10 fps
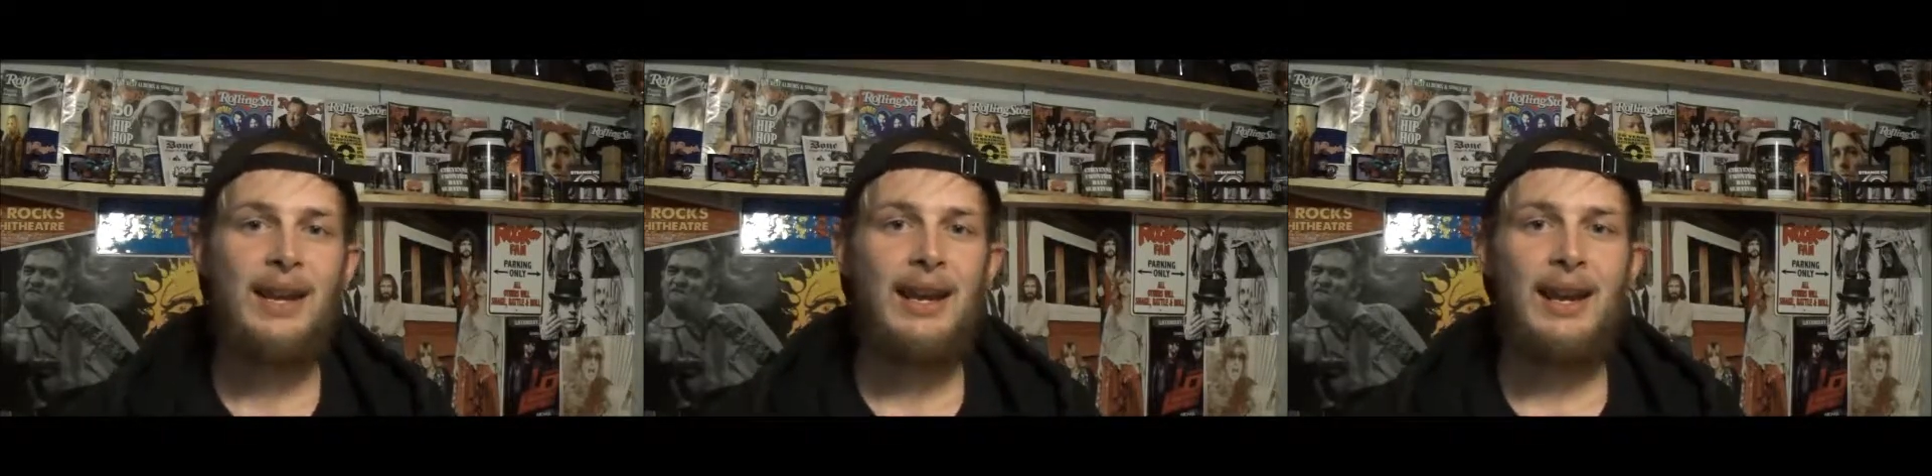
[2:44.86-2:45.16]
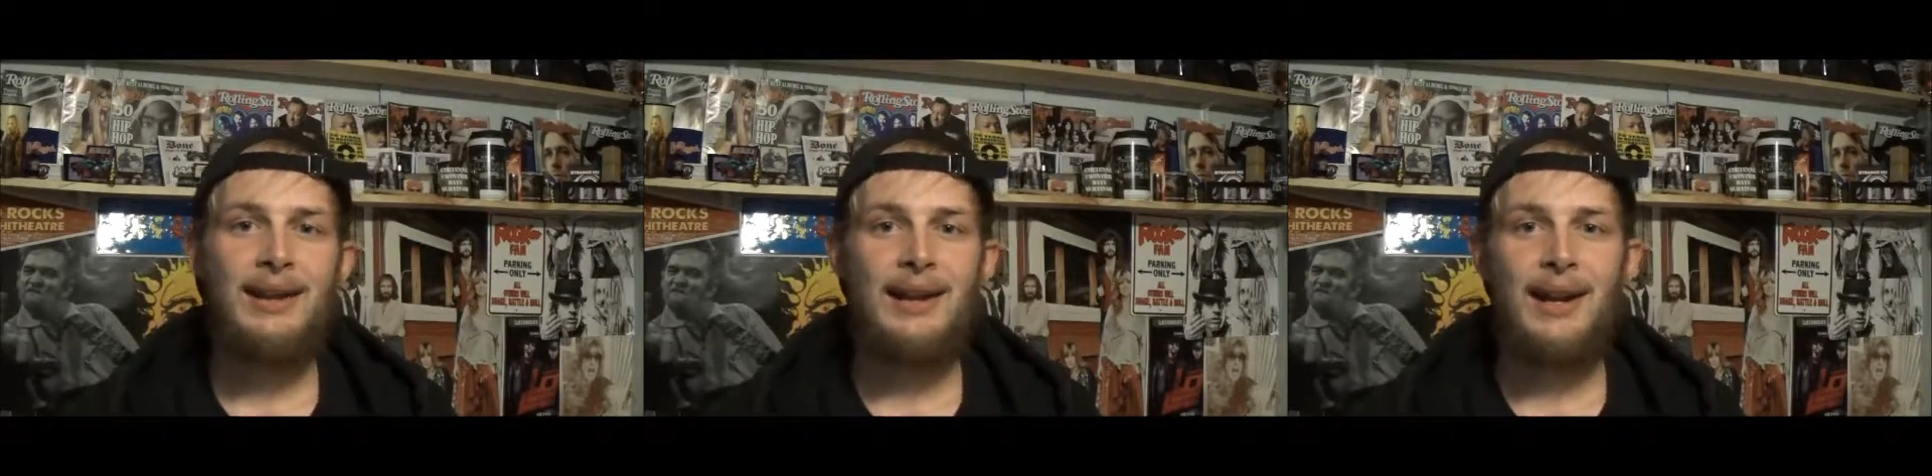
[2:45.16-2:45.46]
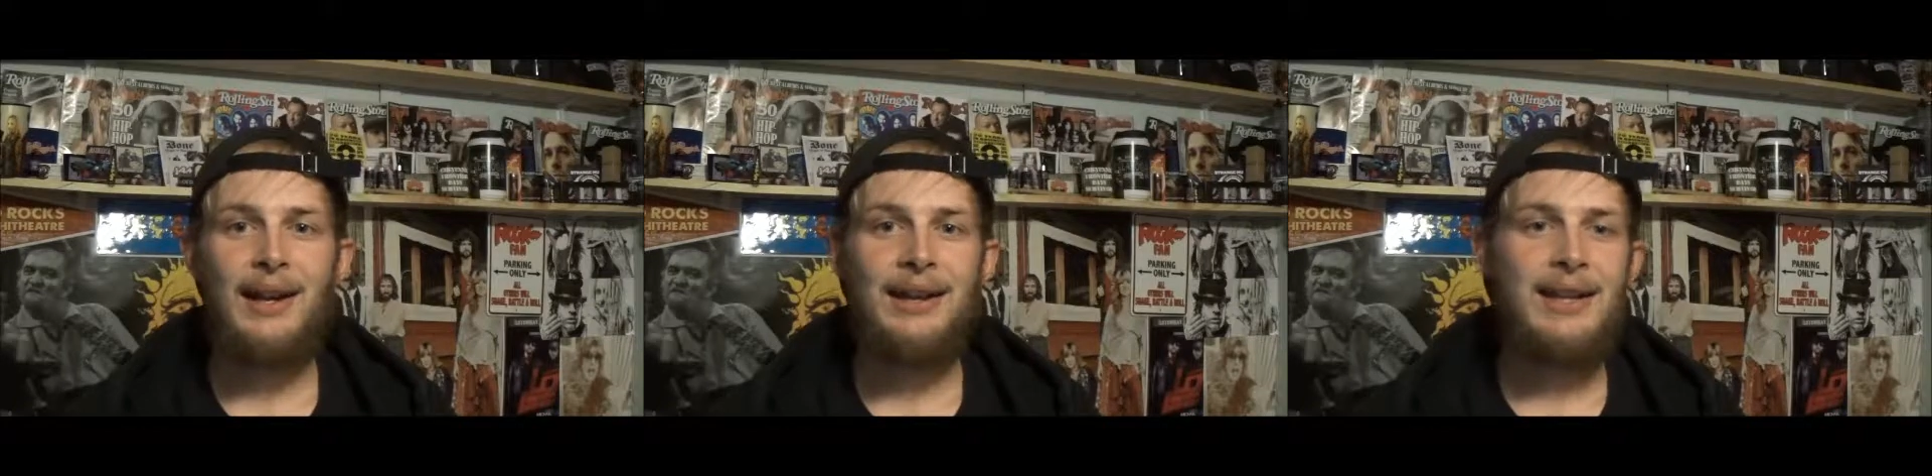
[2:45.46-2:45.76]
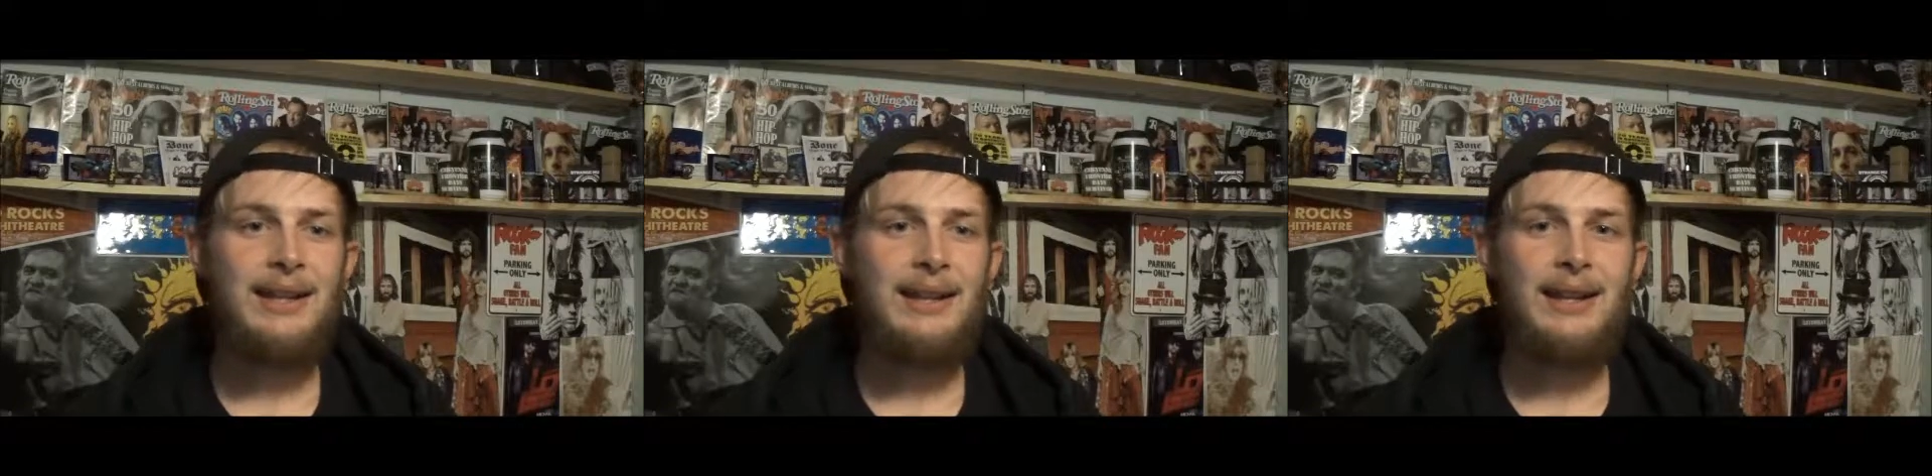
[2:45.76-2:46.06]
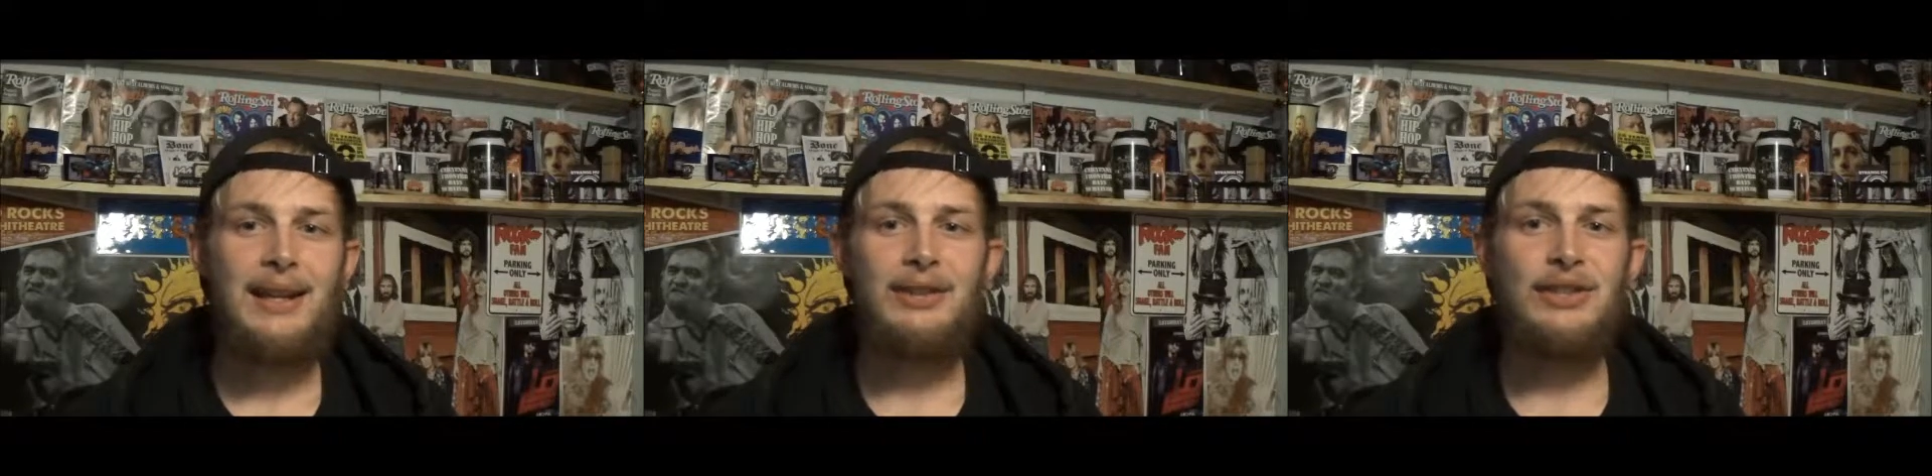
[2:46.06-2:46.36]
And he
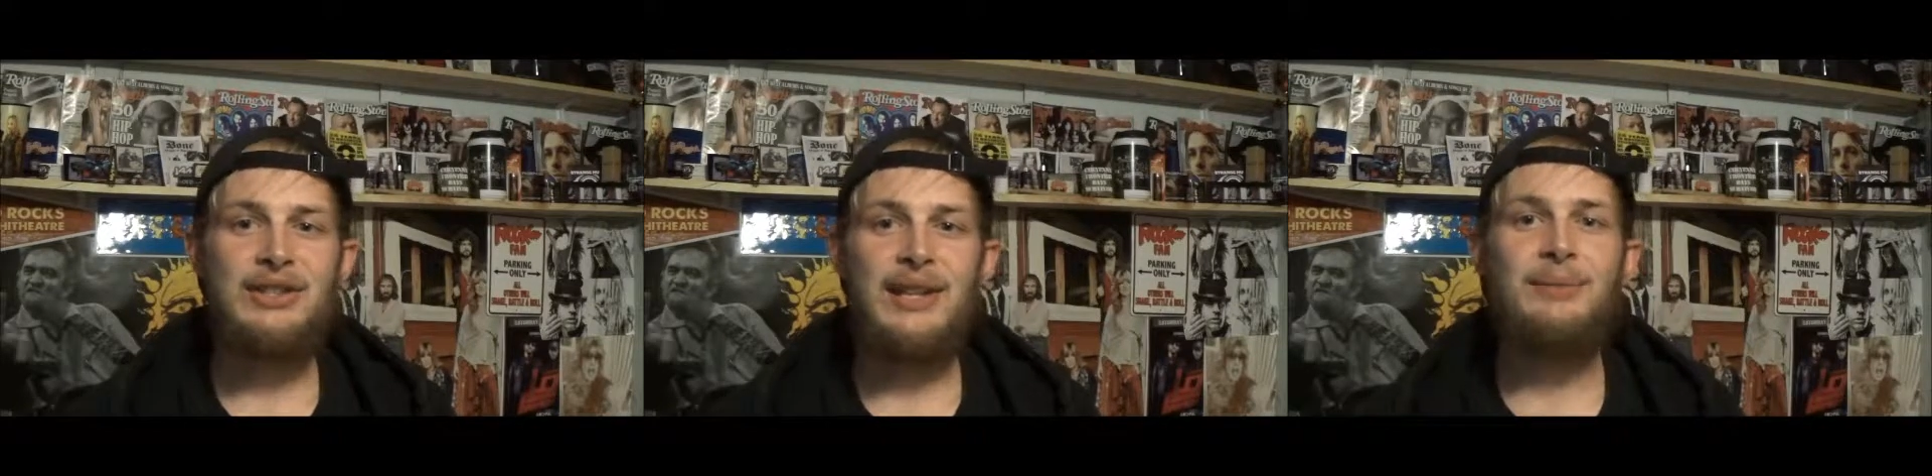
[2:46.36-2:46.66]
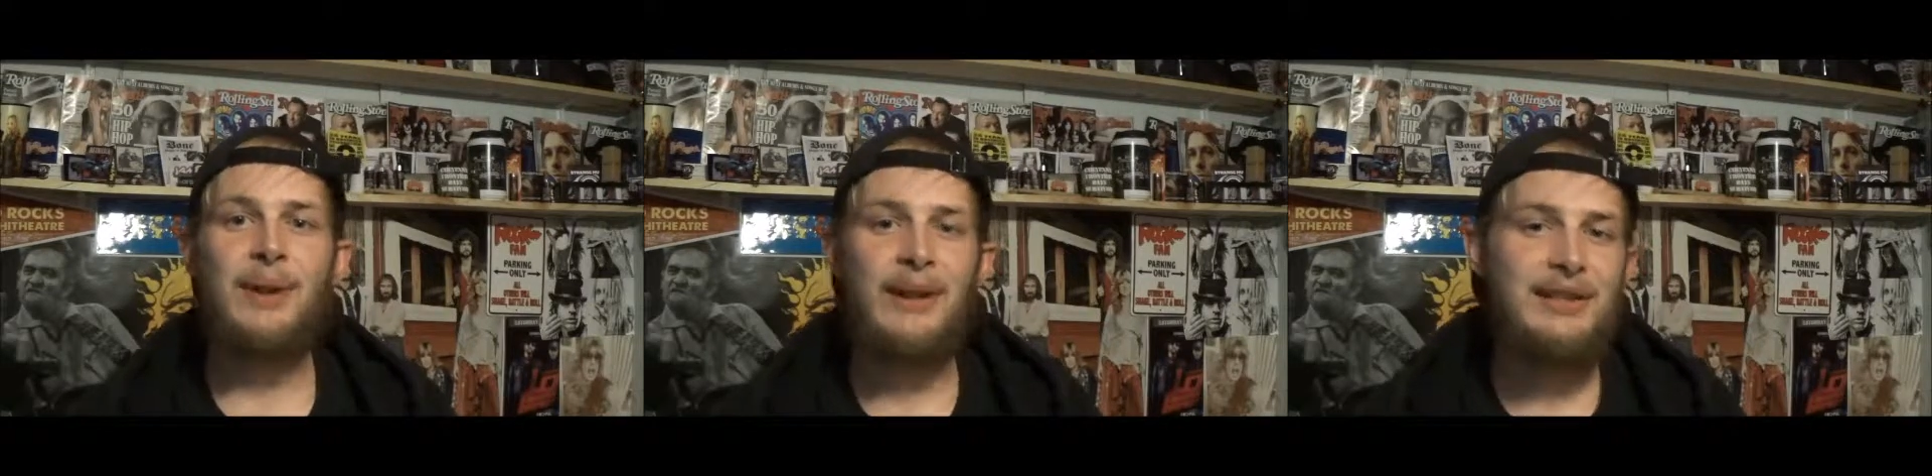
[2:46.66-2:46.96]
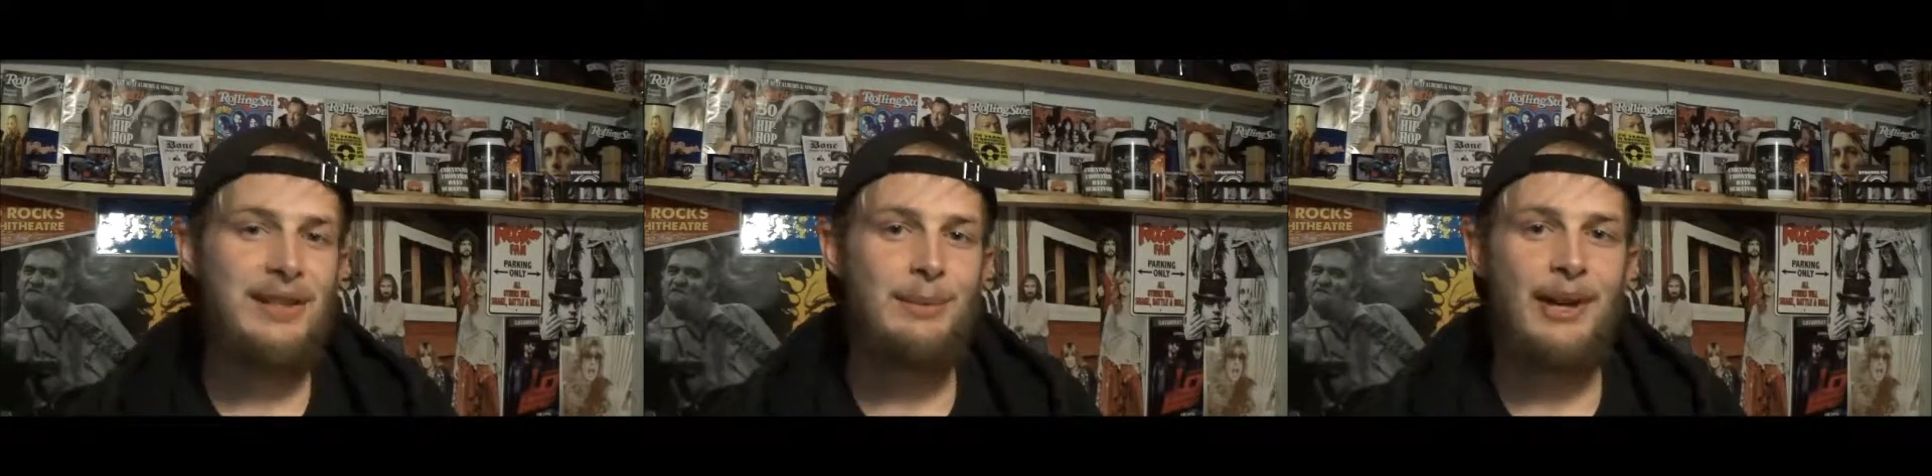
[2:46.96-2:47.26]
just didn't really seem